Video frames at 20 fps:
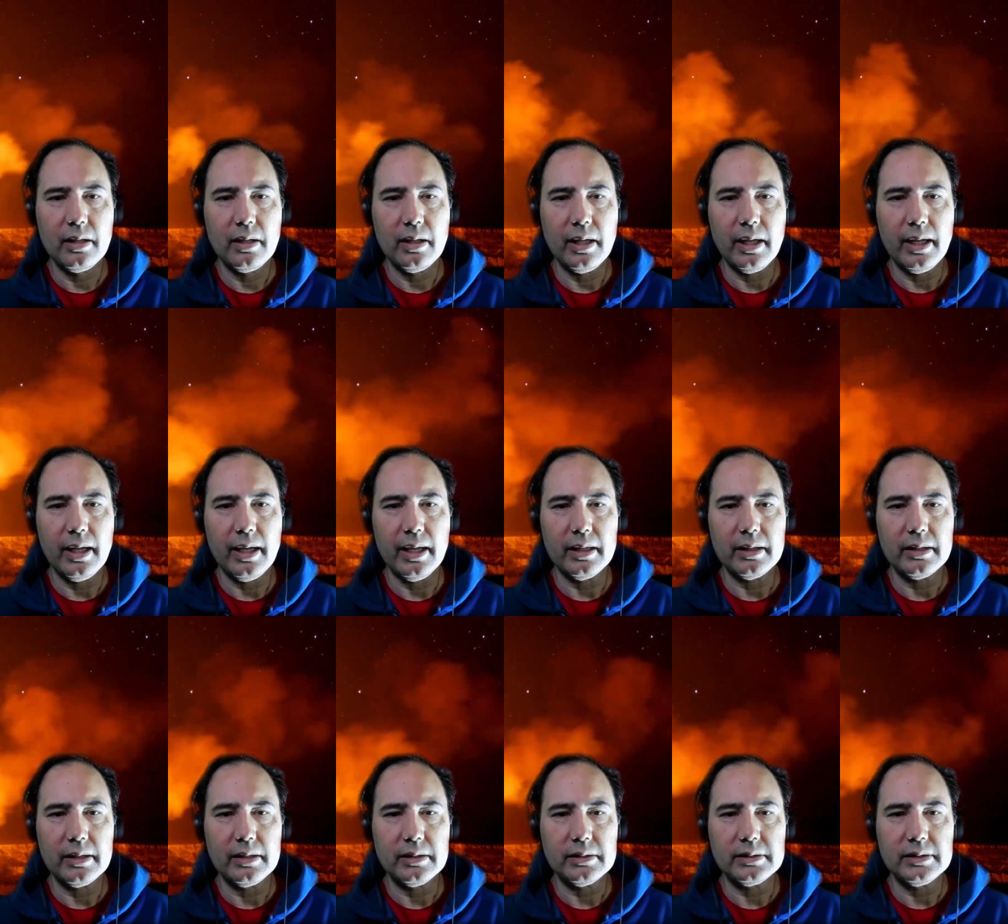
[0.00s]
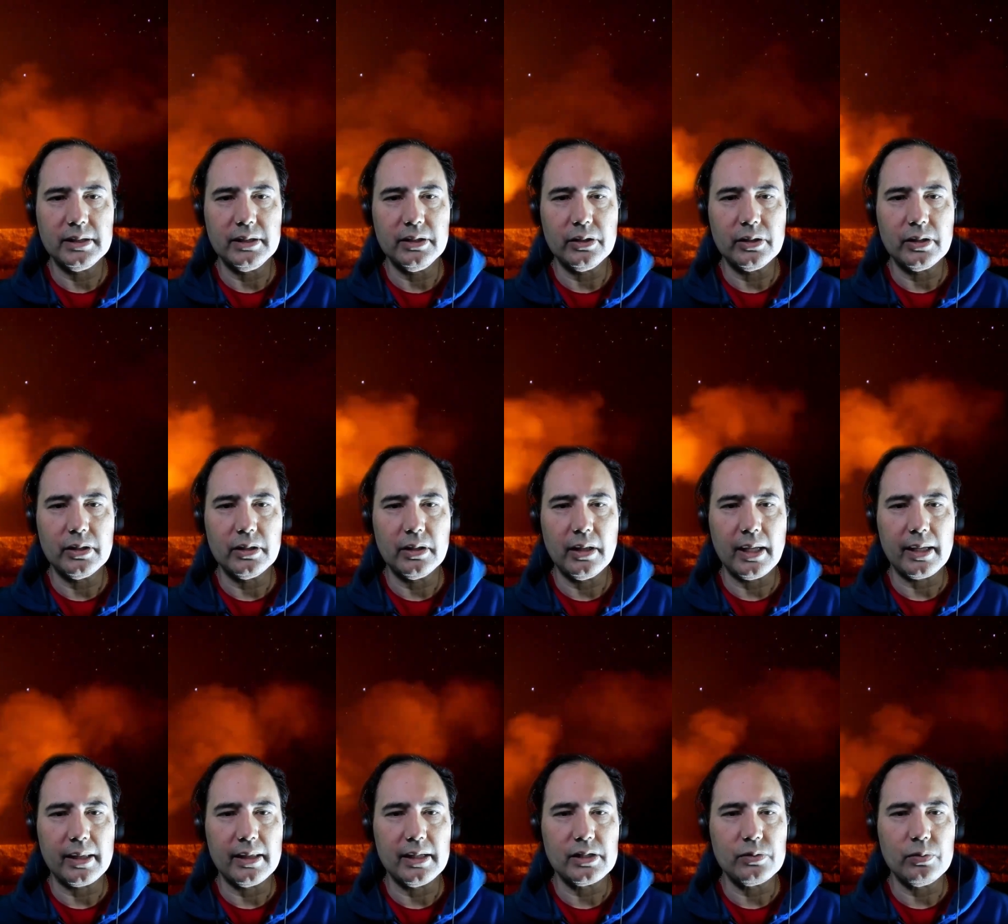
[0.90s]
And see, like
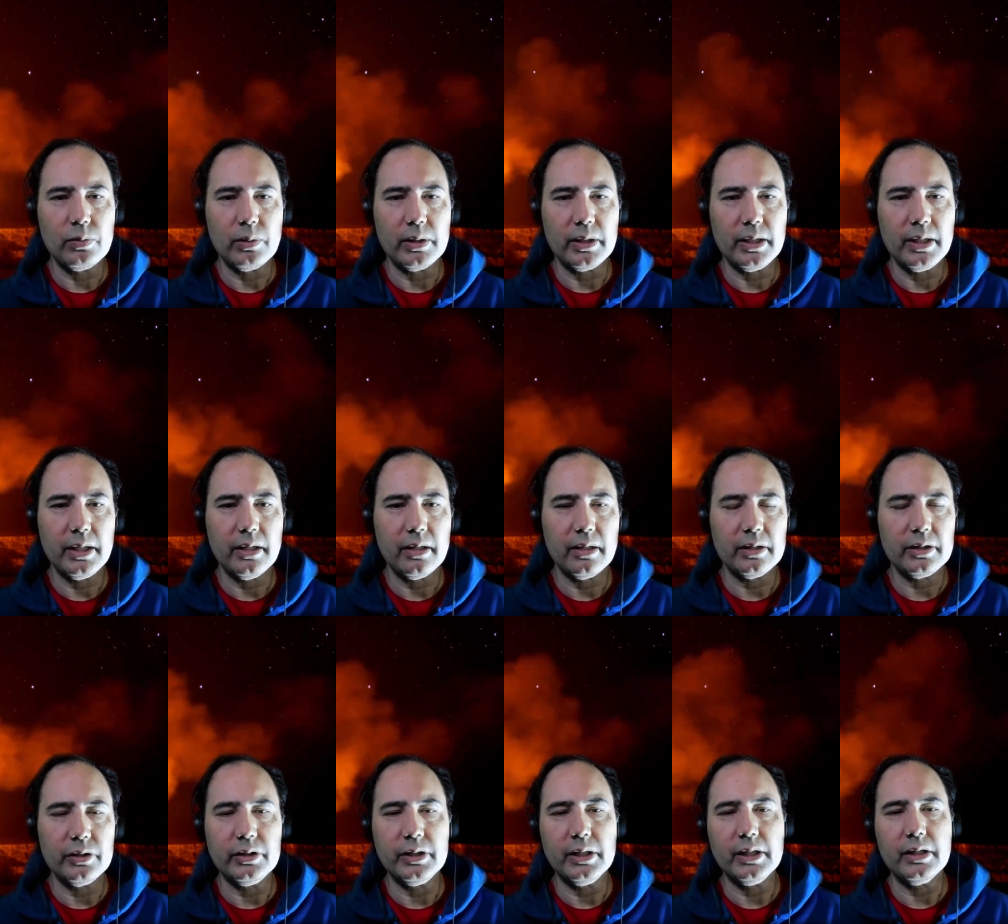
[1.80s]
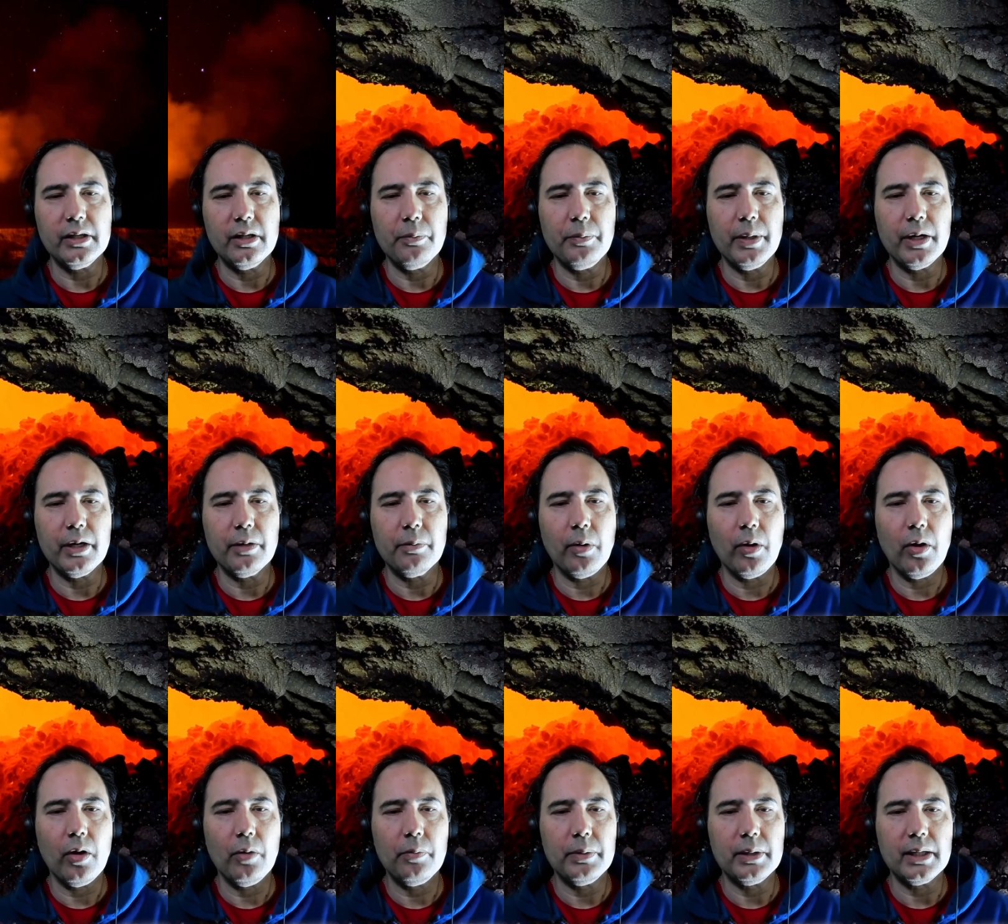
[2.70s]
this one here, you need the bigger
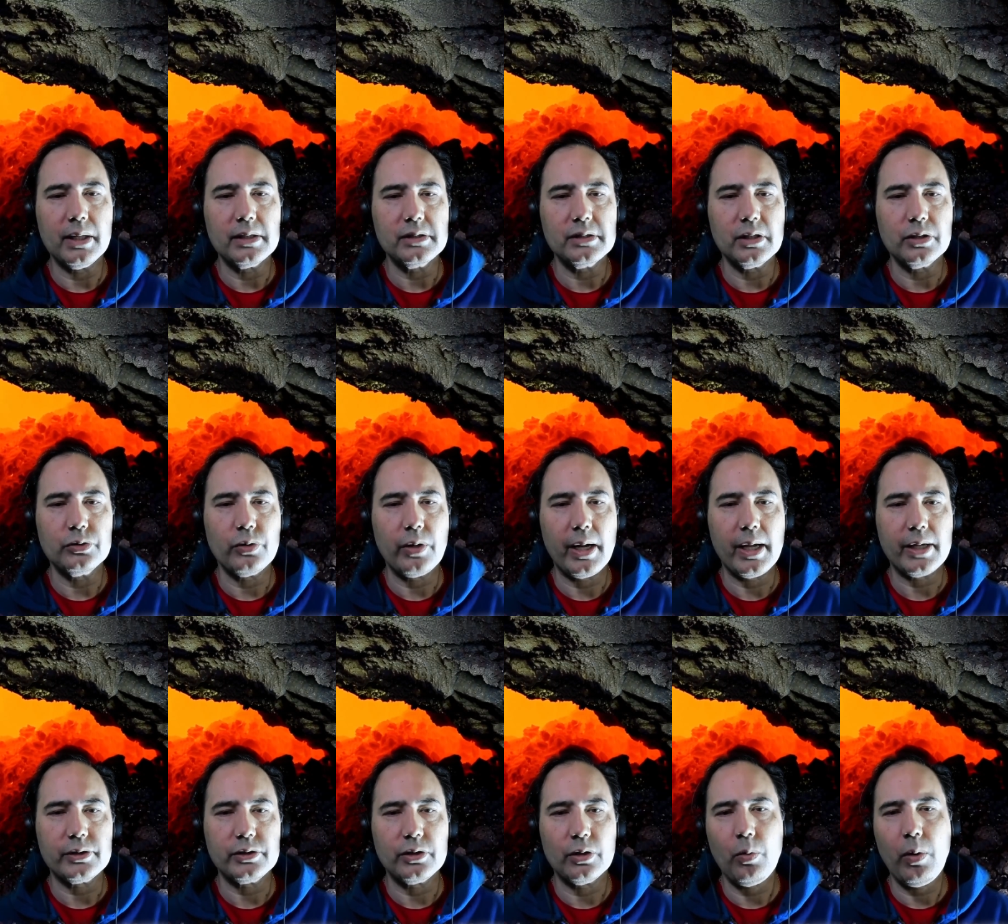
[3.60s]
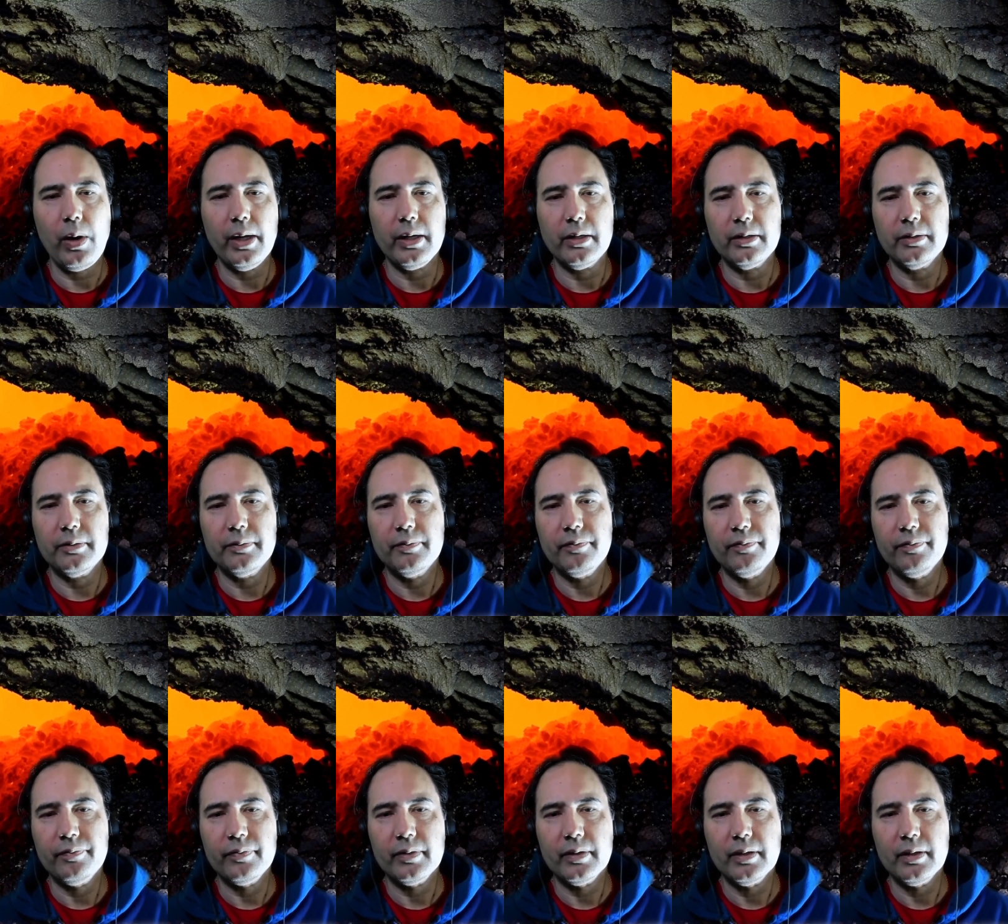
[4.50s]
ball because the tracks are wider.
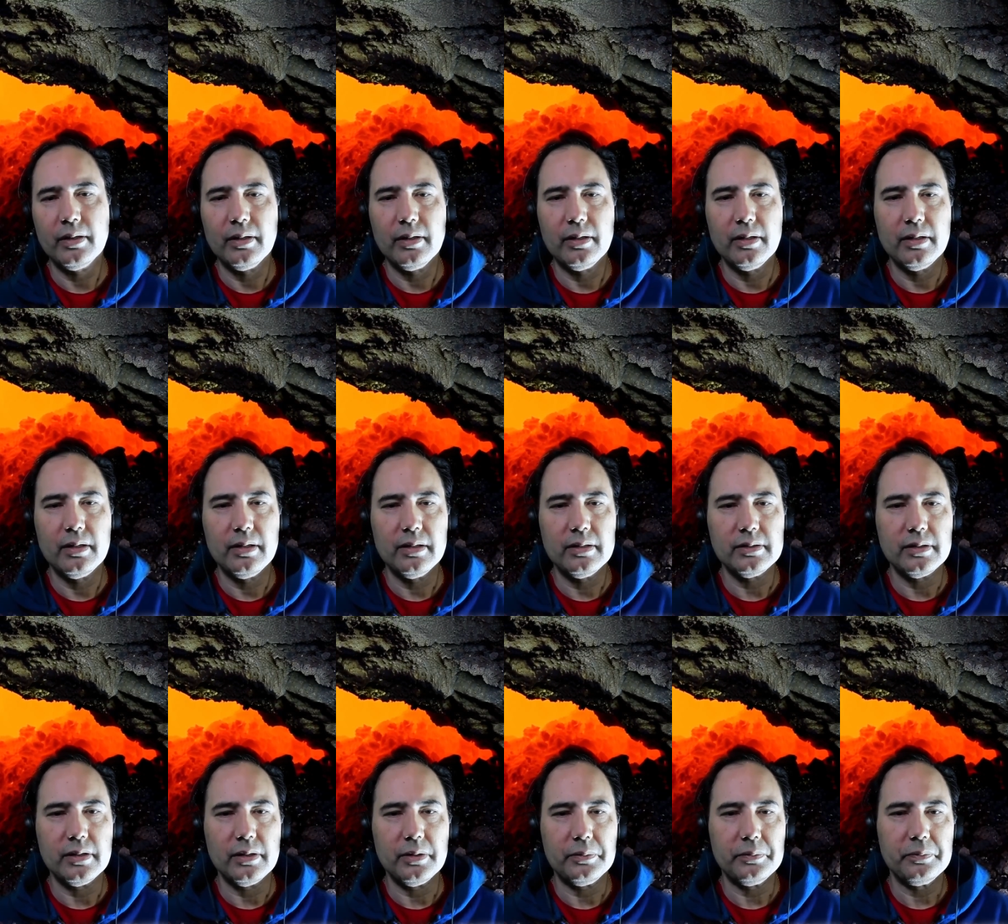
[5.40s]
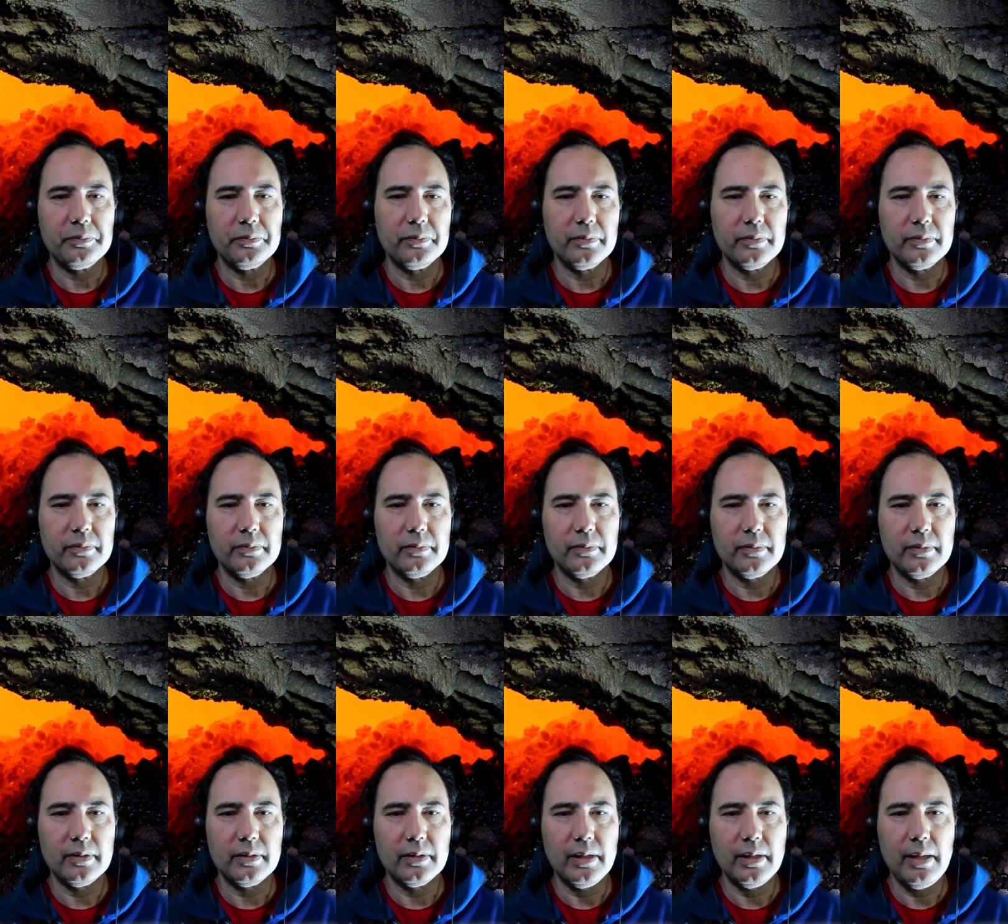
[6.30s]
So,
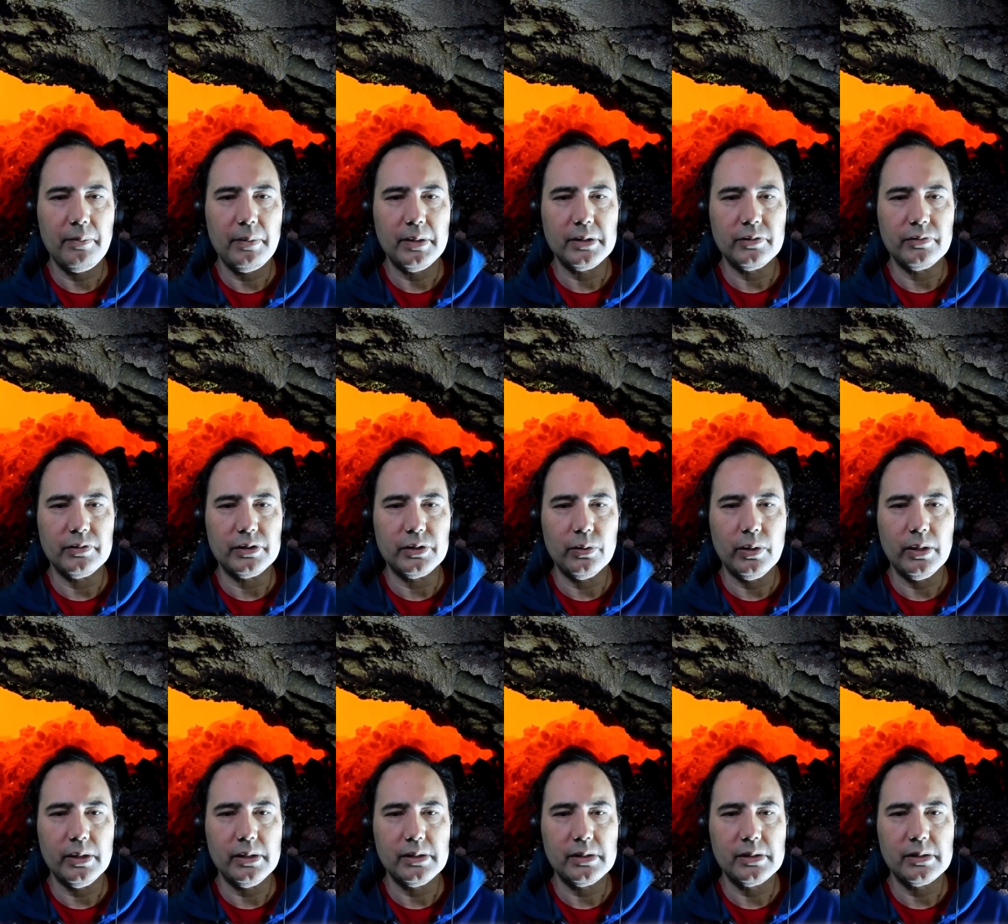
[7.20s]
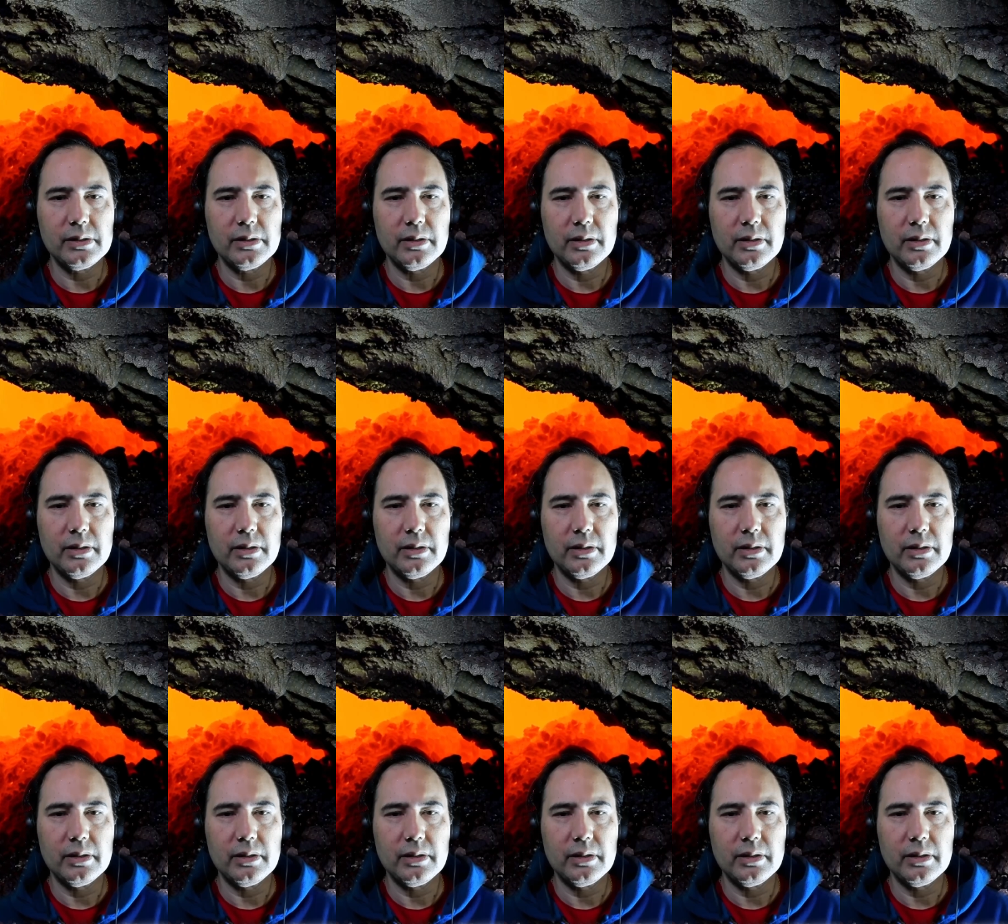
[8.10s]
not much of a choice.